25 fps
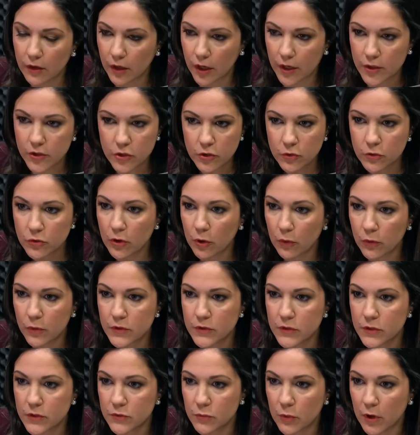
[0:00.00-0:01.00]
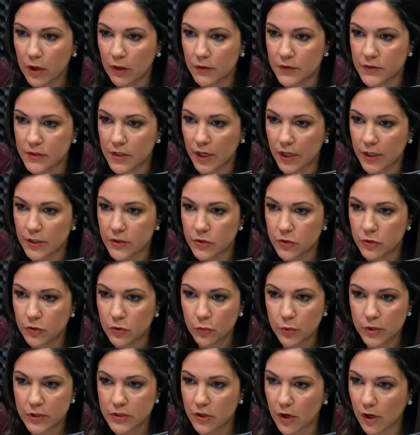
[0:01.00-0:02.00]
and you know this as well as I do,
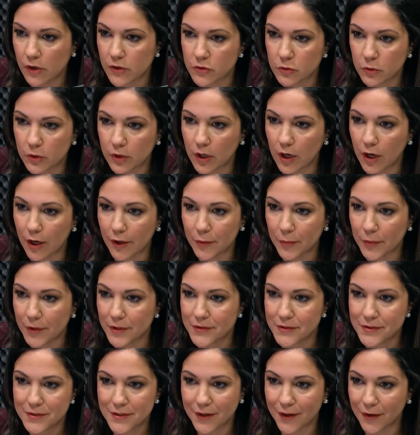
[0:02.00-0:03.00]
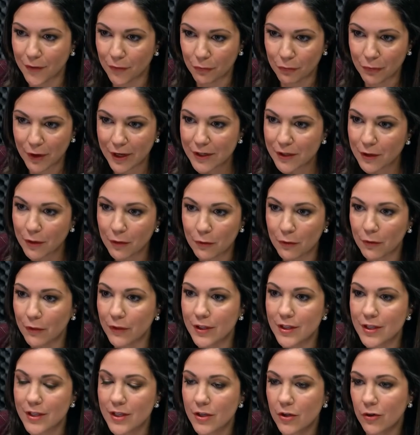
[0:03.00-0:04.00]
we talk to economists uh,
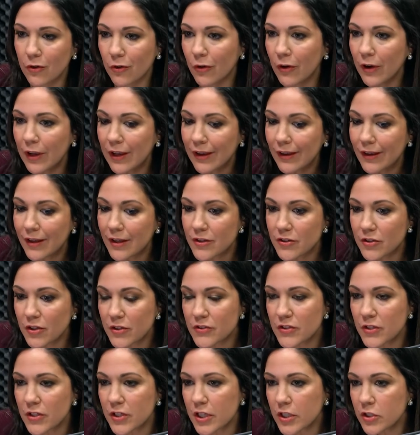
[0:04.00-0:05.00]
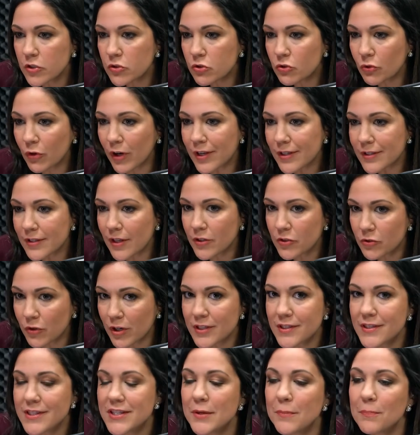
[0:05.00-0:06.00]
regularly here, does it
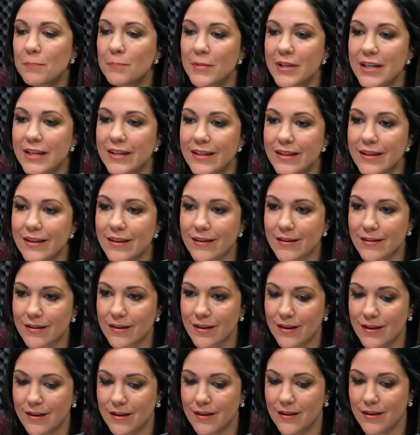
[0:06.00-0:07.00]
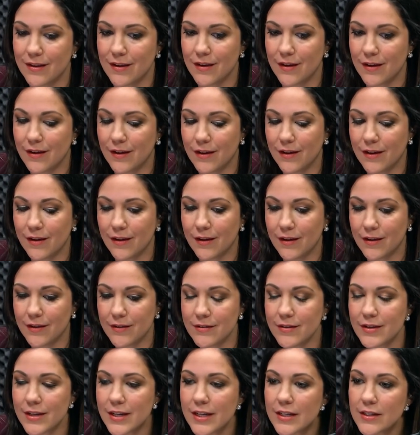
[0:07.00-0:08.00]
address the immediate uh,
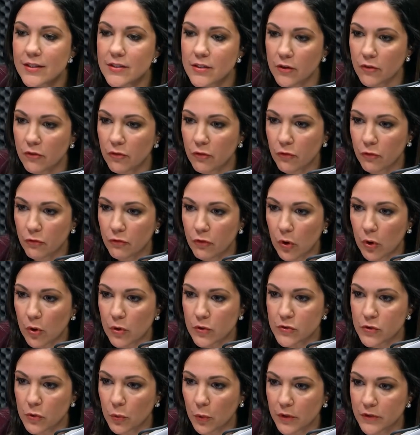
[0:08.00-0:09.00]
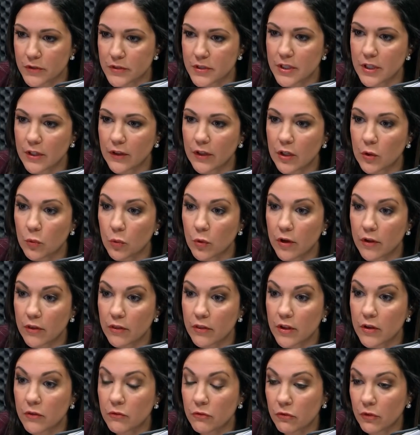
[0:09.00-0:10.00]
needs of folks who are dealing with
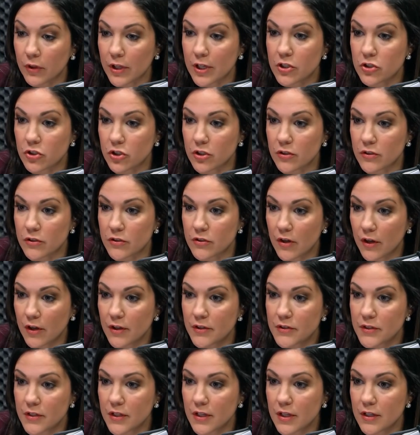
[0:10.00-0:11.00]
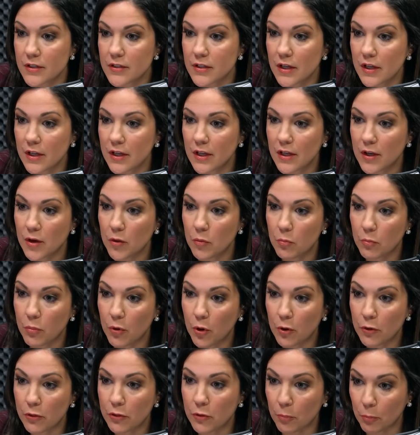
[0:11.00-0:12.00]
inflation? Does it
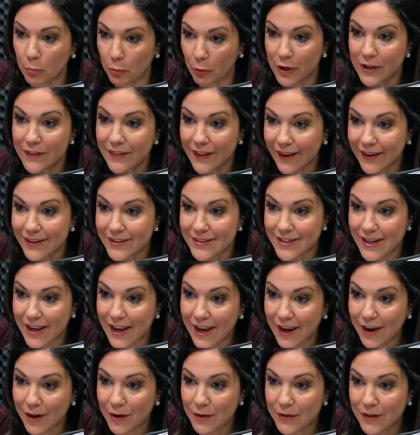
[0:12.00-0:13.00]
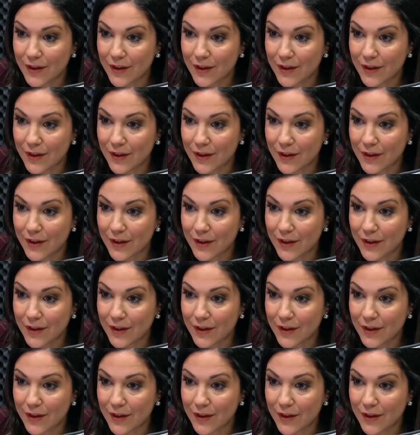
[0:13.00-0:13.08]
both bring that down